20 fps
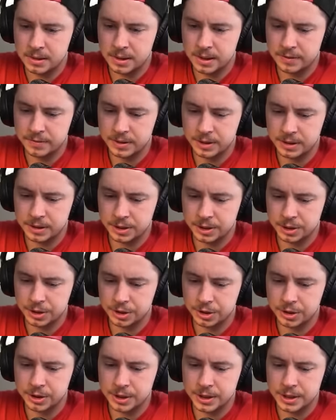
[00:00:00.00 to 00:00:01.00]
Everything looking
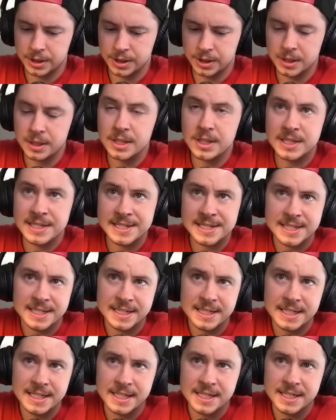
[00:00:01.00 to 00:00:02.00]
good.
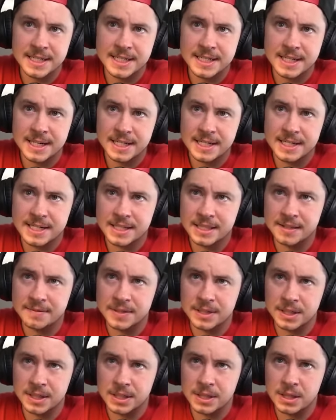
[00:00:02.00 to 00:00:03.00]
69 seconds left
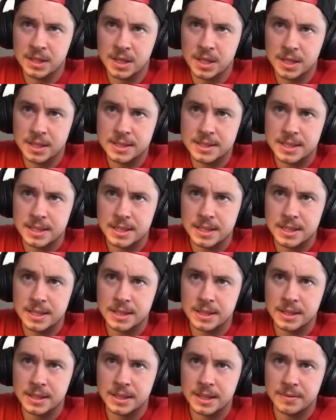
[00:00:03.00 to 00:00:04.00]
on the clock.
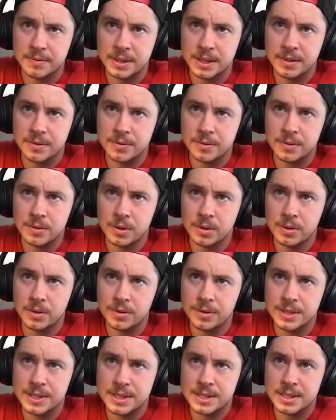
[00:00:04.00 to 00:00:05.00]
Teehee. Can we get through all
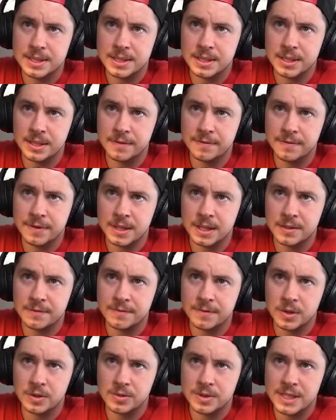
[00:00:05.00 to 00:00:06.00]
this stuff? The
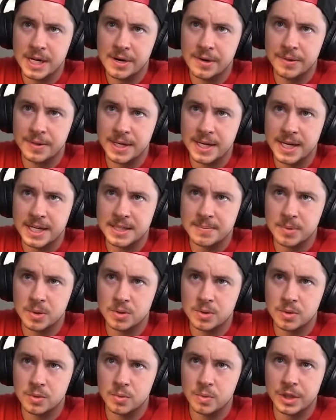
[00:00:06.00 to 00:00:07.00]
Inferno Tower, the
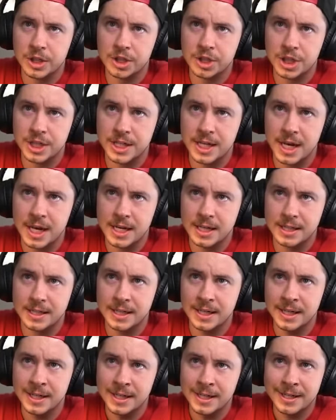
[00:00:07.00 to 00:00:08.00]
Expos, the Ricochet Cannon.
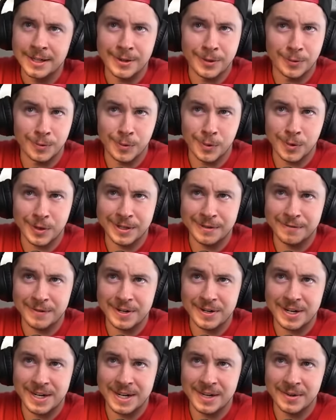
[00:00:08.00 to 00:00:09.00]
The warden
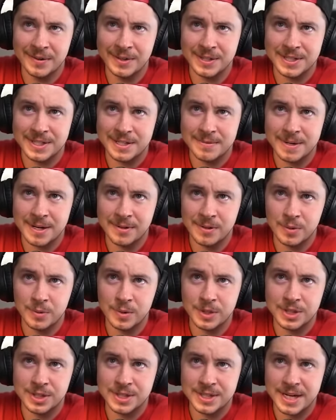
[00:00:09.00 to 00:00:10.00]
very healthy. Somehow the
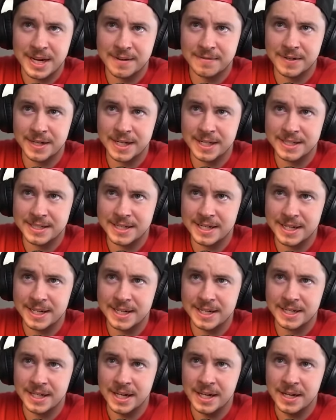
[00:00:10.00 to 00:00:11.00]
witches have not
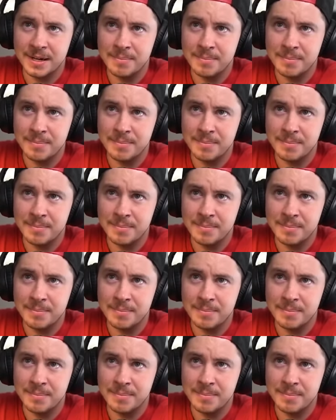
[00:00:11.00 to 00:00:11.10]
died.